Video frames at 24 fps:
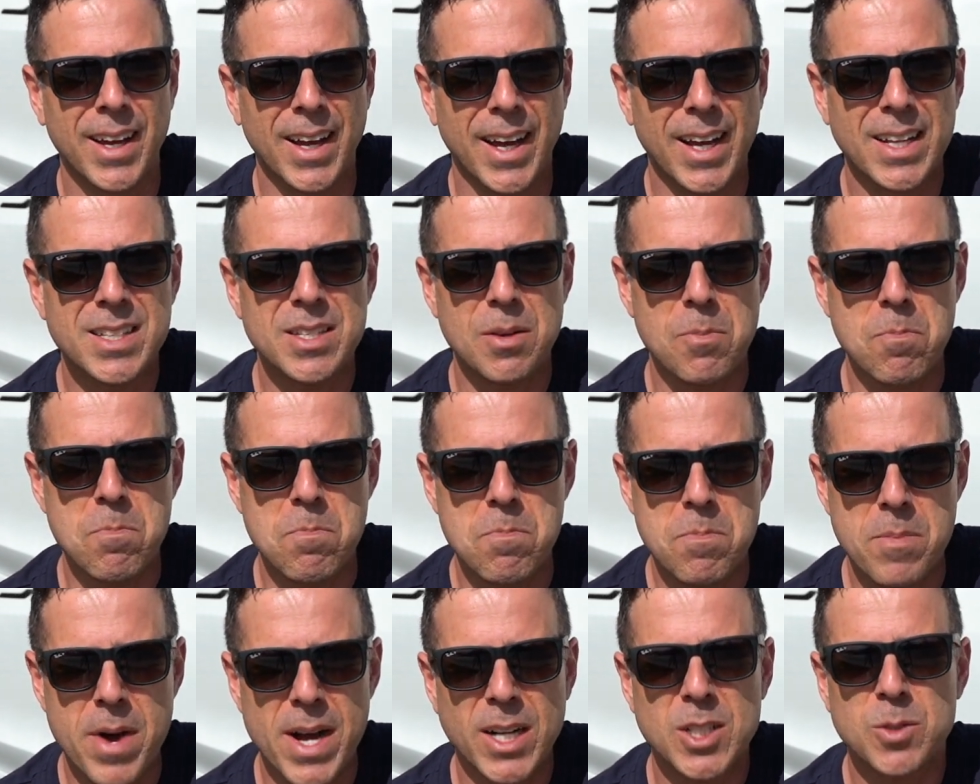It's a
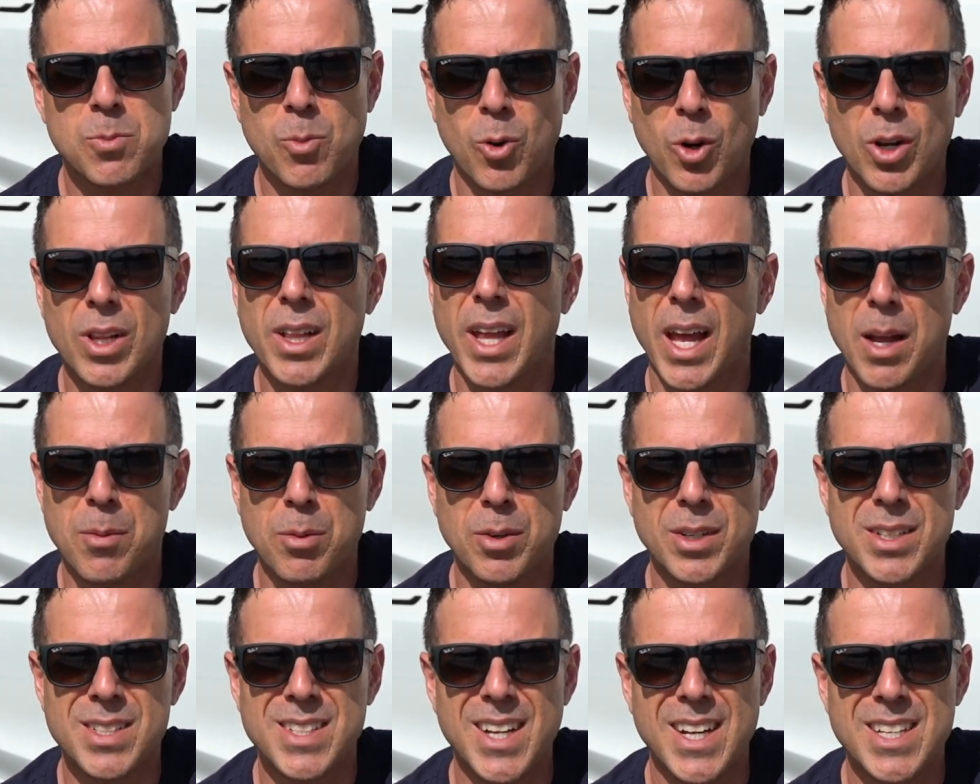much more
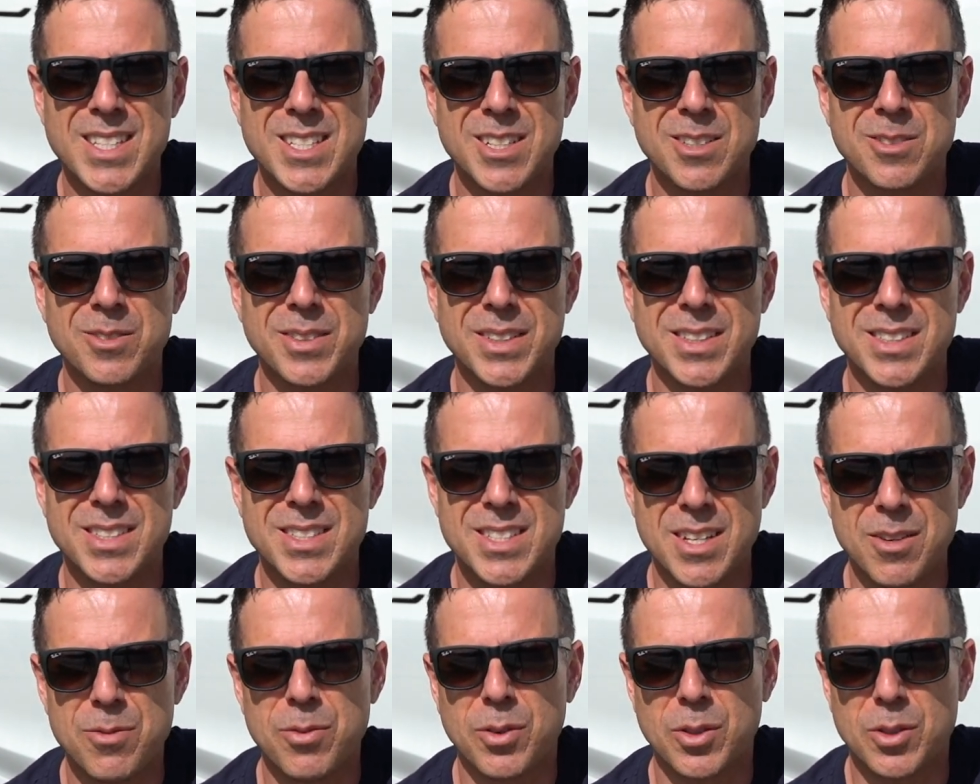labor-intensive and
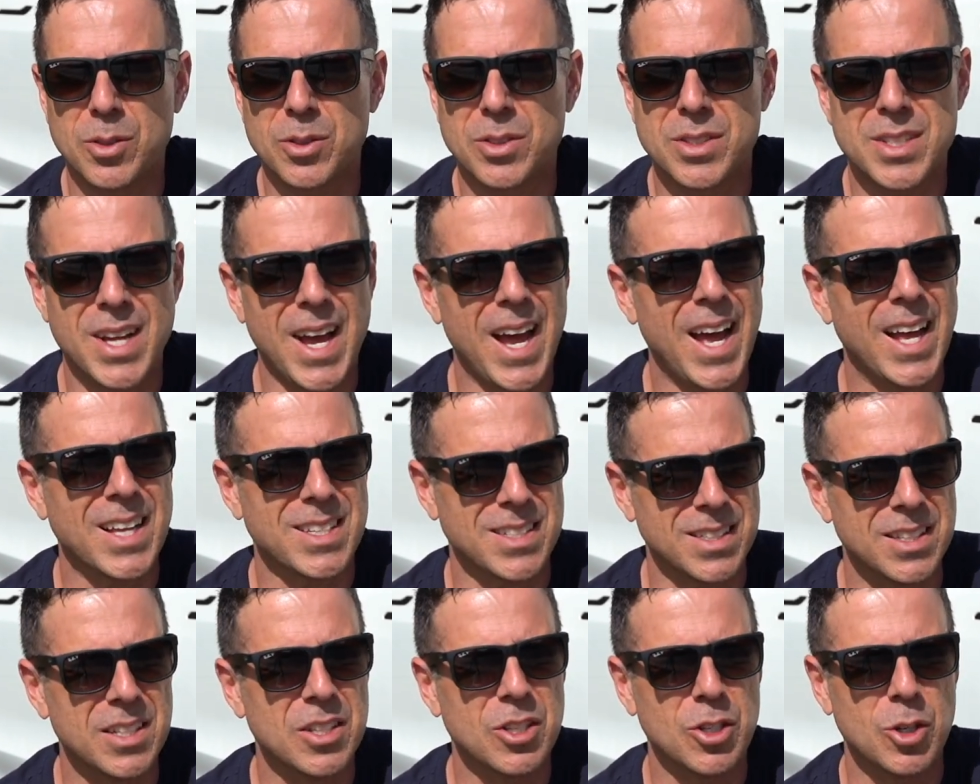difficult
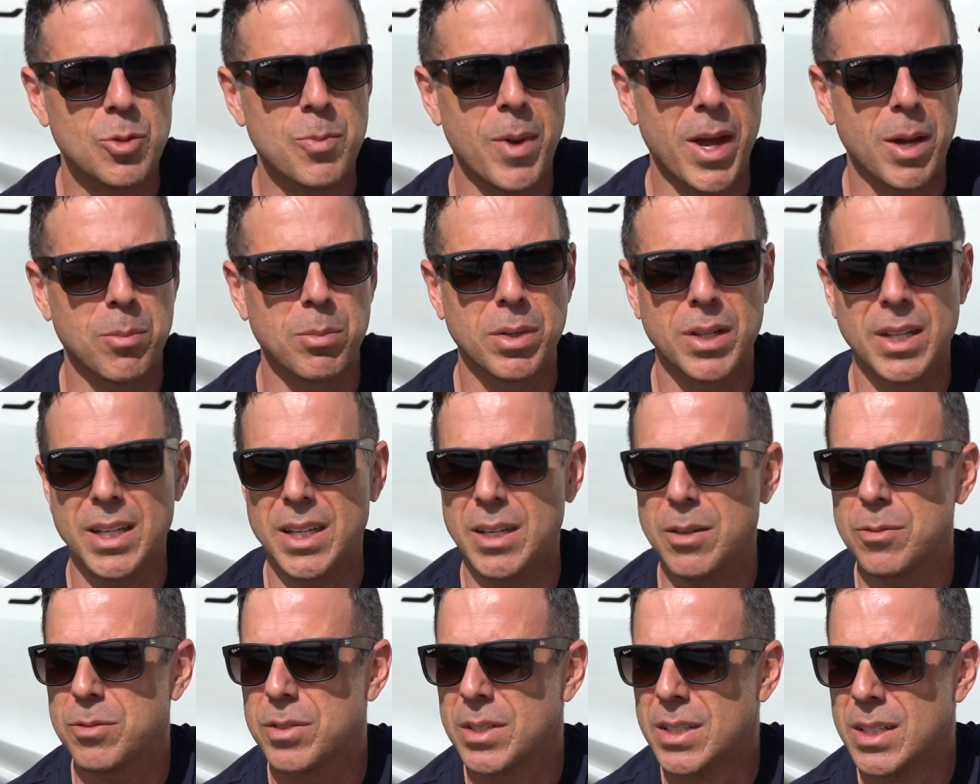task than you may
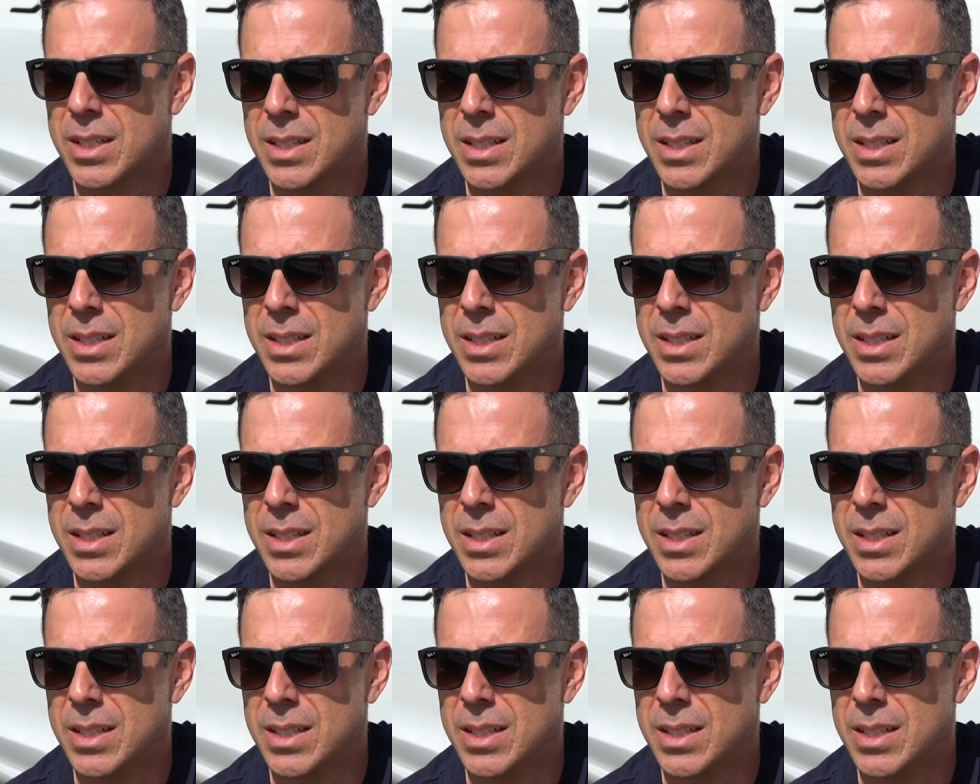believe.